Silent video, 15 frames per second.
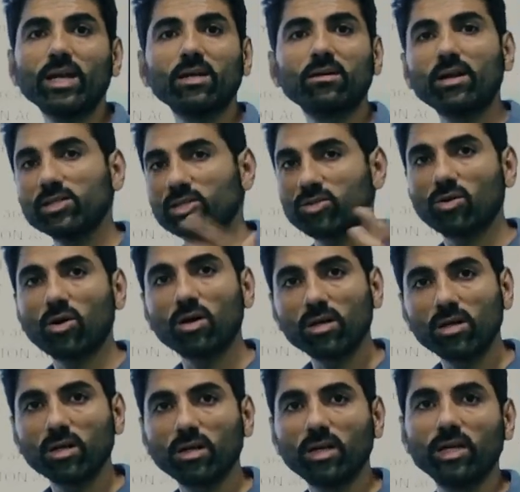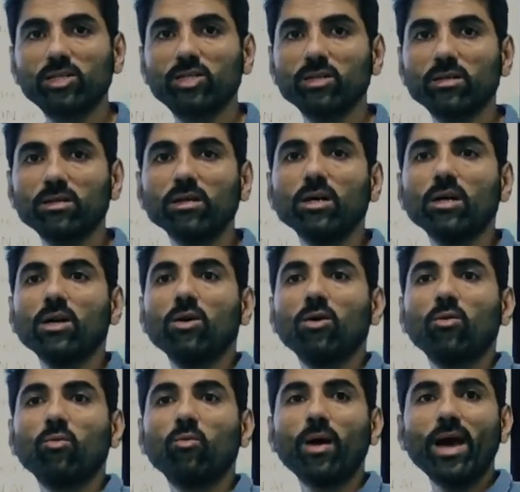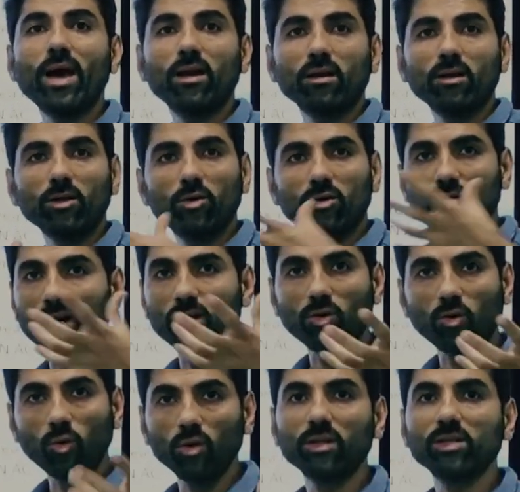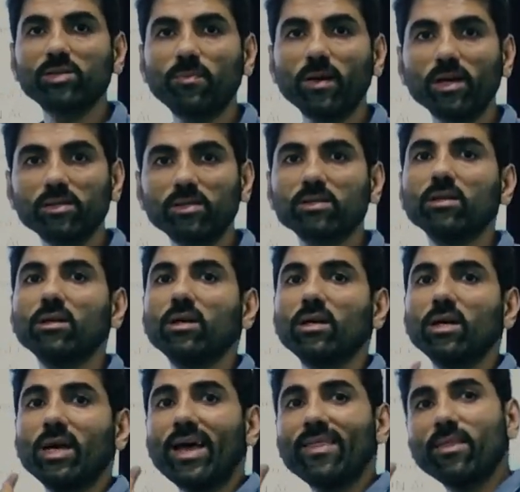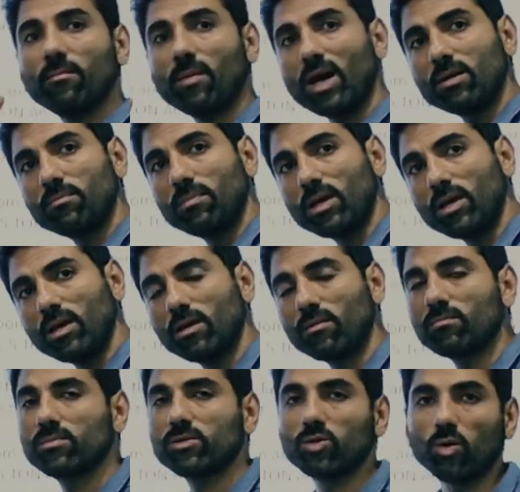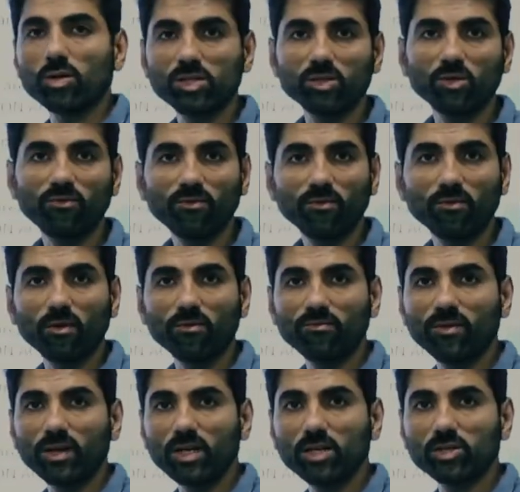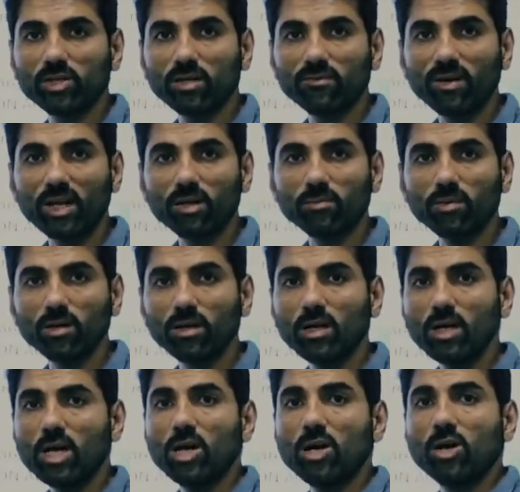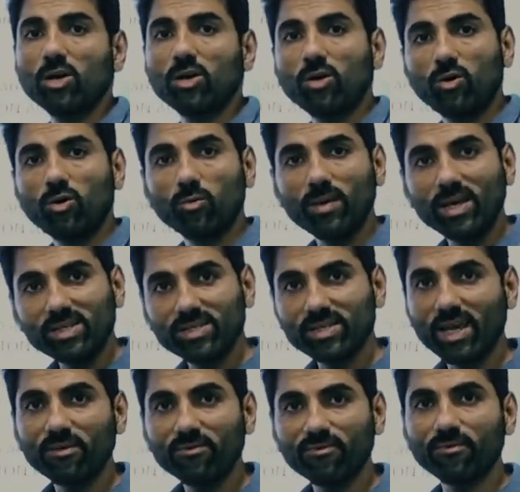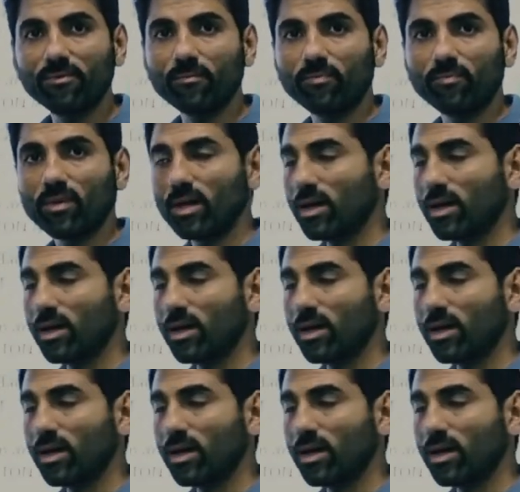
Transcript: in a restaurant kitchen where you're trying to cool the space and there might be sources of ignition available, to be safe,